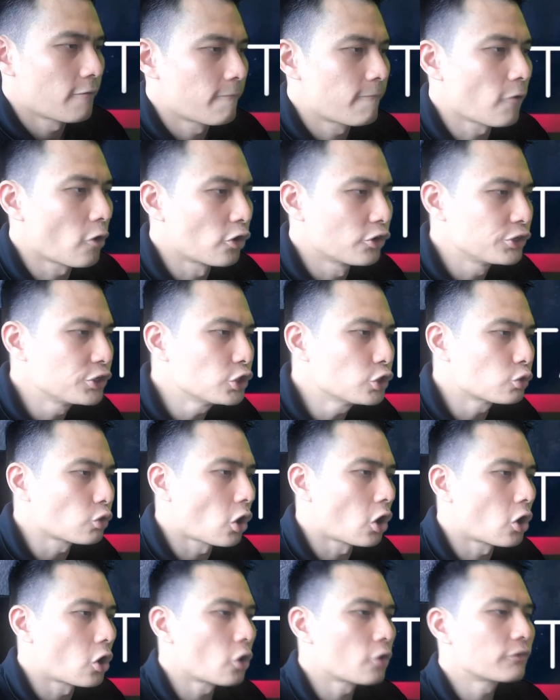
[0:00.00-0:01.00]
For a new
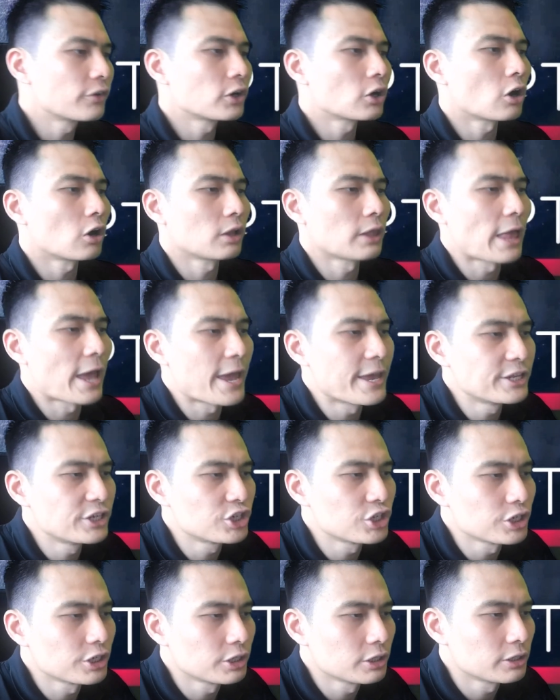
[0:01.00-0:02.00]
or overhauled
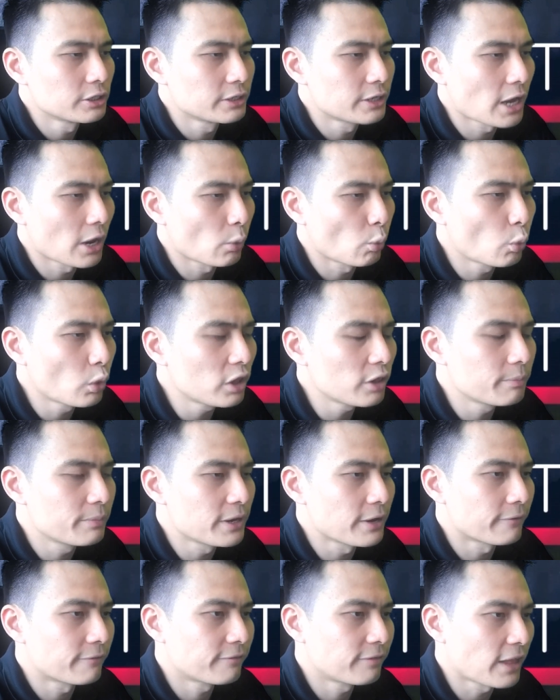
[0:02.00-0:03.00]
engine, there will
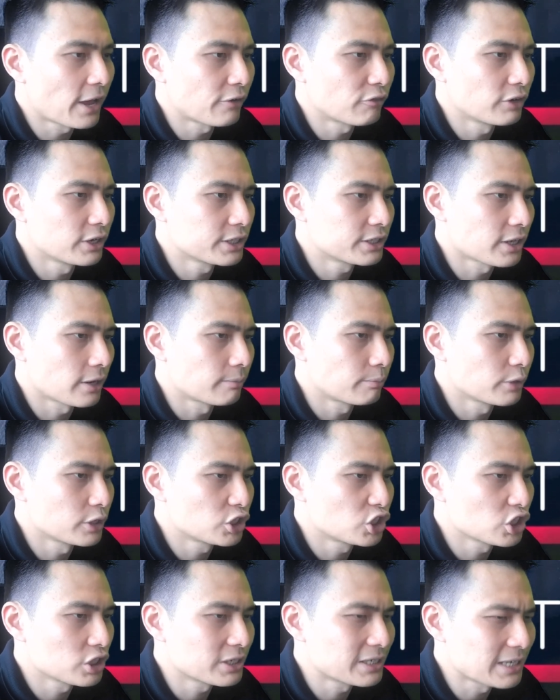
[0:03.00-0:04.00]
be a flat rate
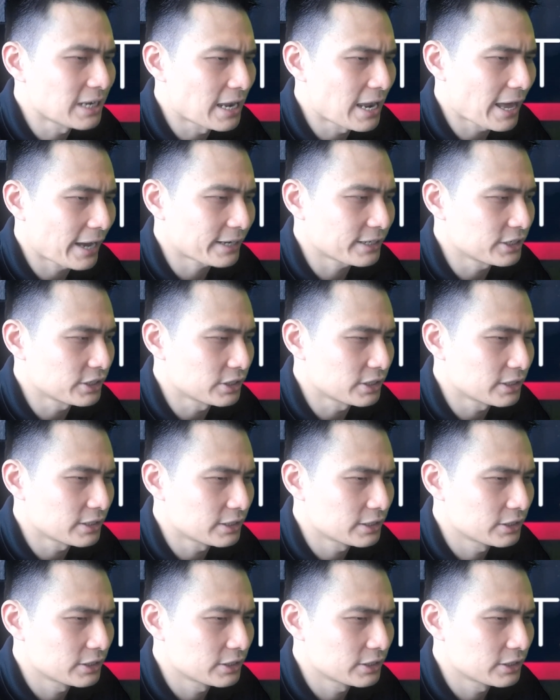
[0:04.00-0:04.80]
temperature selected